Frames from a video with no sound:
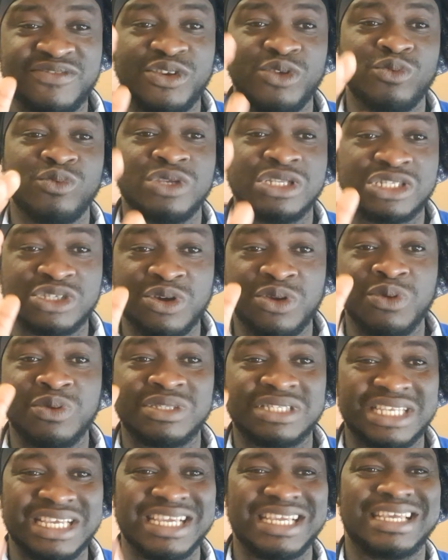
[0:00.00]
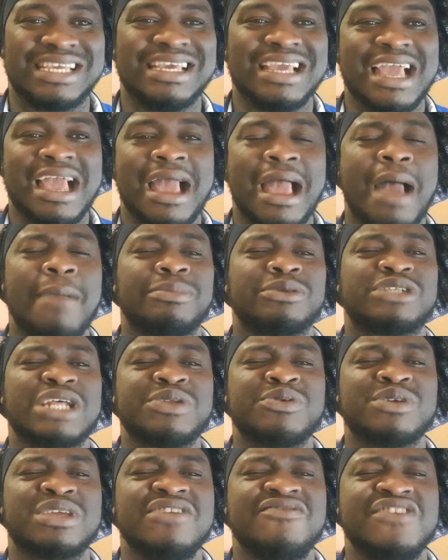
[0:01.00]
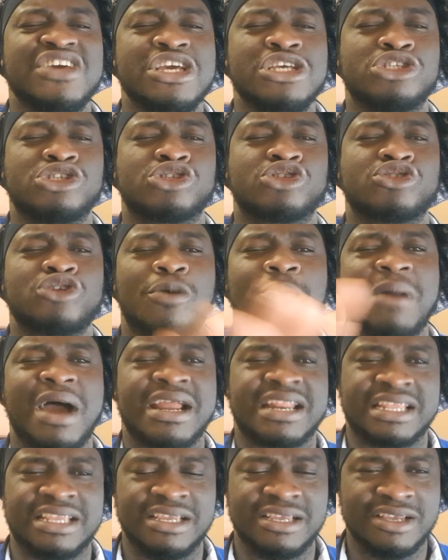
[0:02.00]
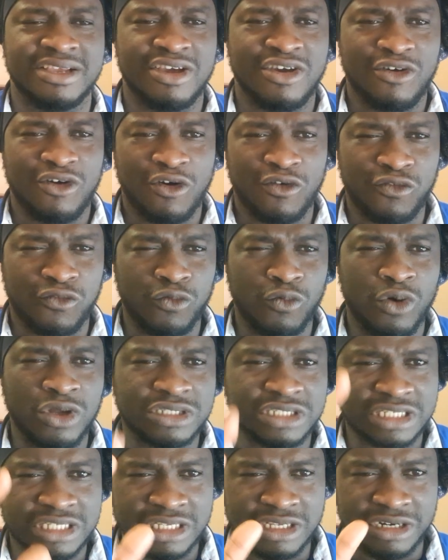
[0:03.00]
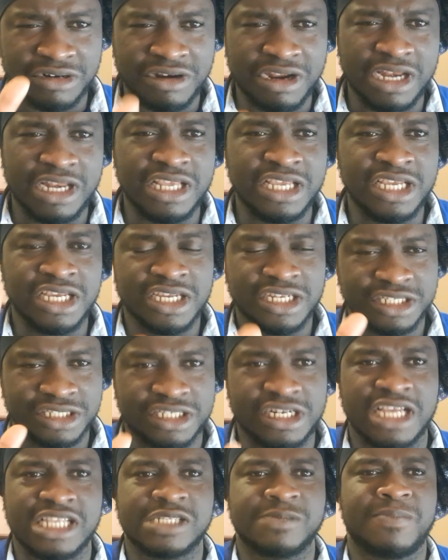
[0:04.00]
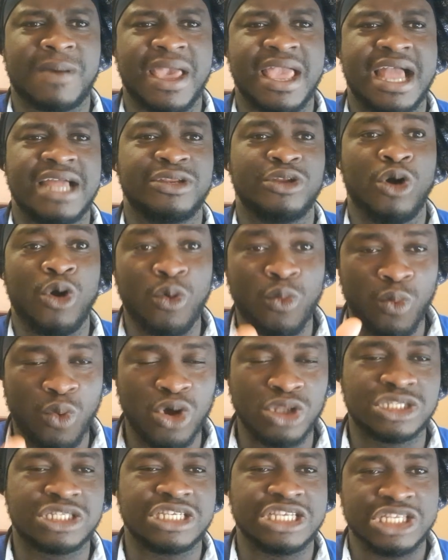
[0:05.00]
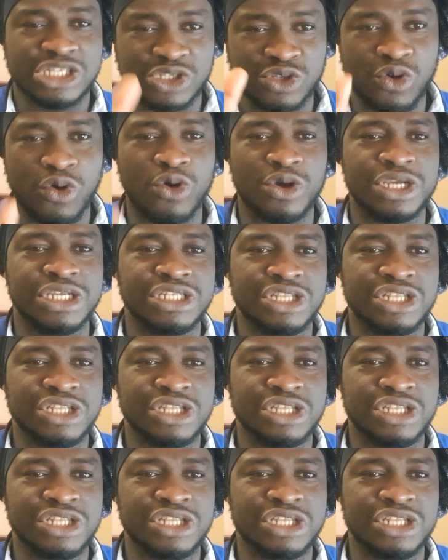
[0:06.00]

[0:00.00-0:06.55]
Oh, and behold, something very grievous happened, and I laughed. I'm not going to talk much.